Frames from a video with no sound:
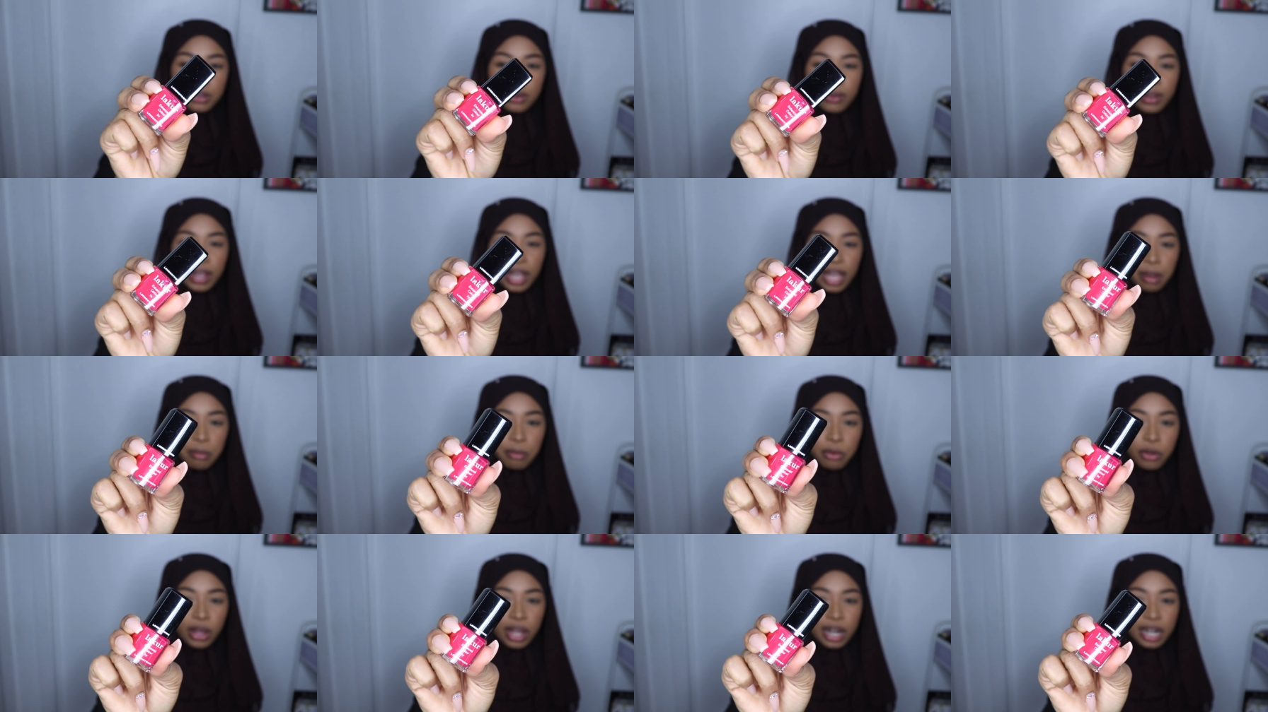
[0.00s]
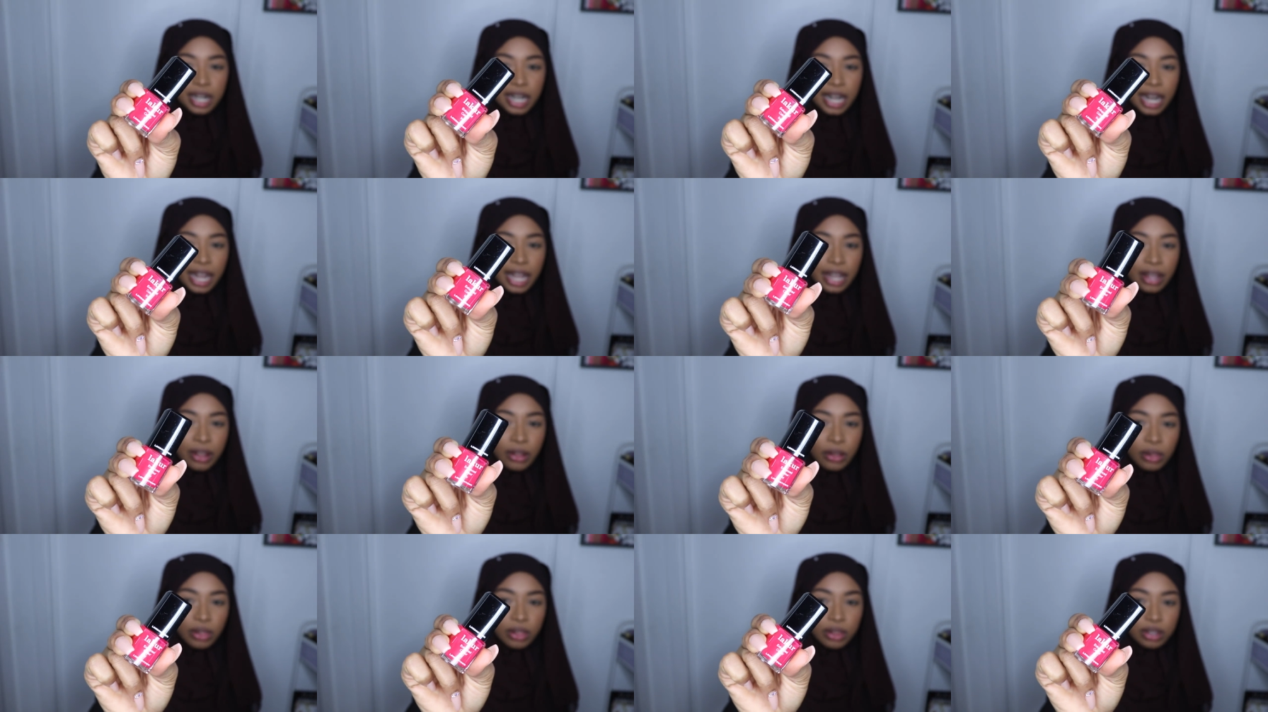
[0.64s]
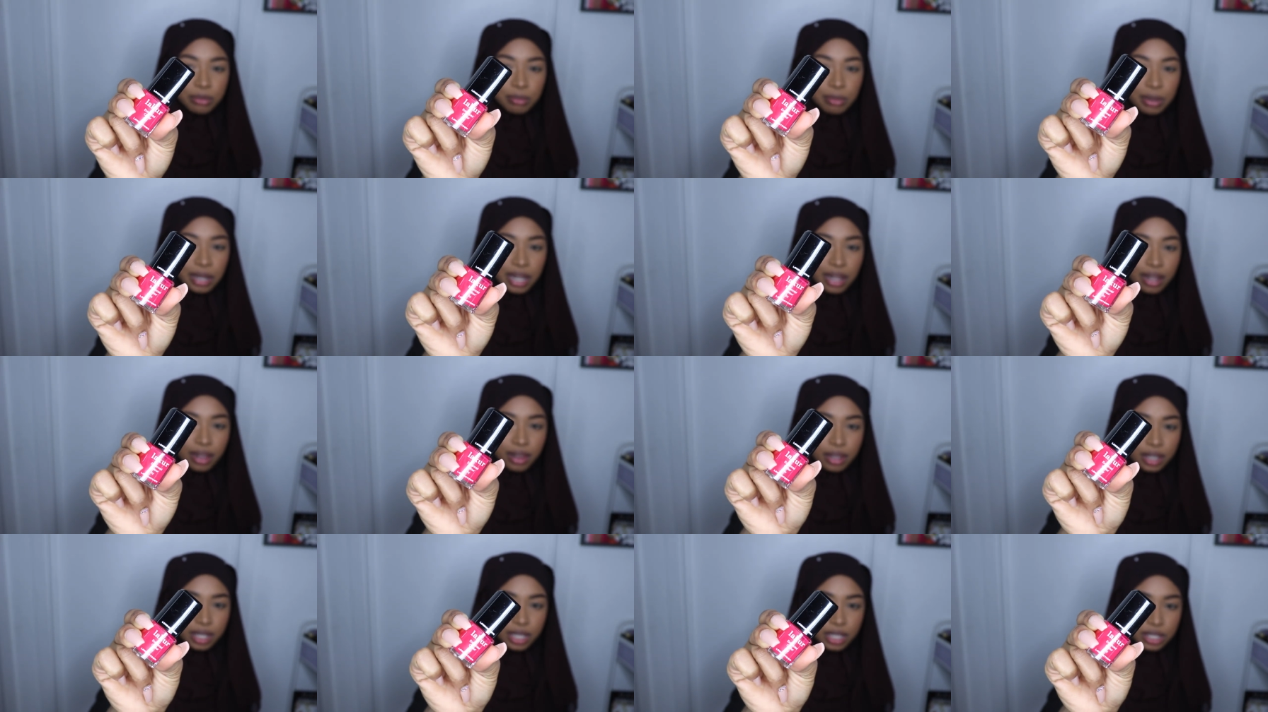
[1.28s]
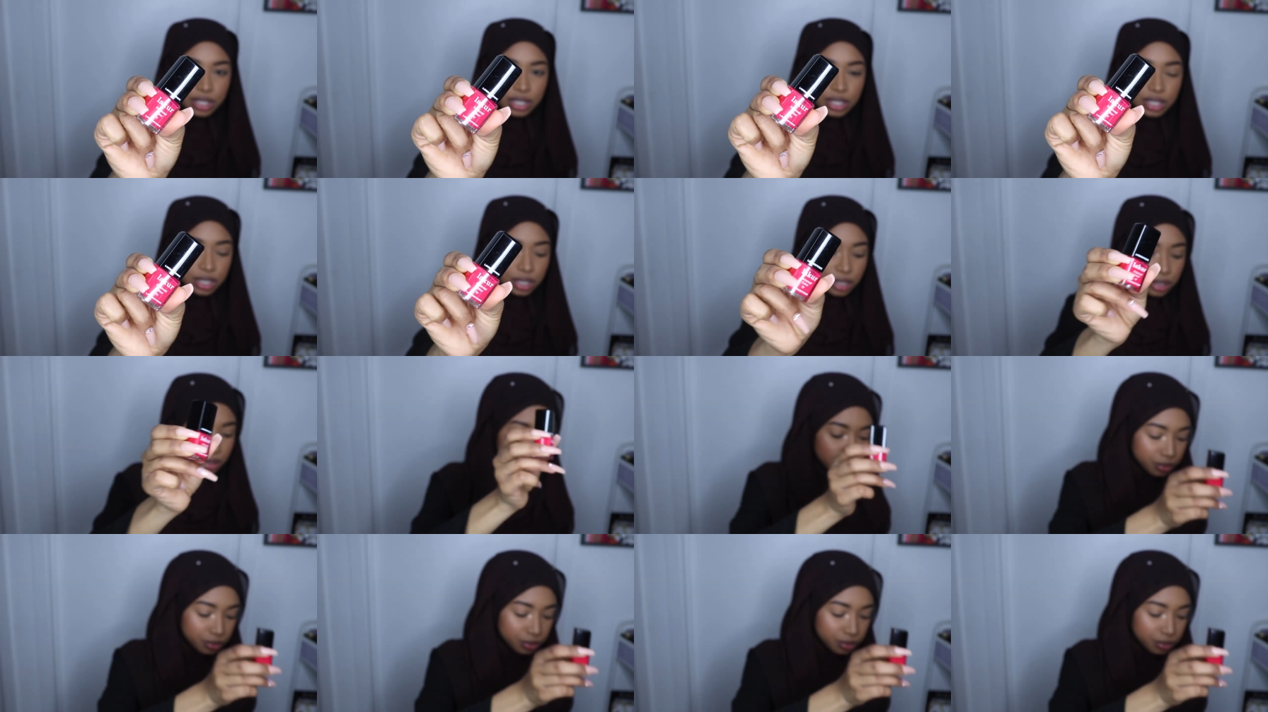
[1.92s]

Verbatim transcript: a little game. You got a nail polish.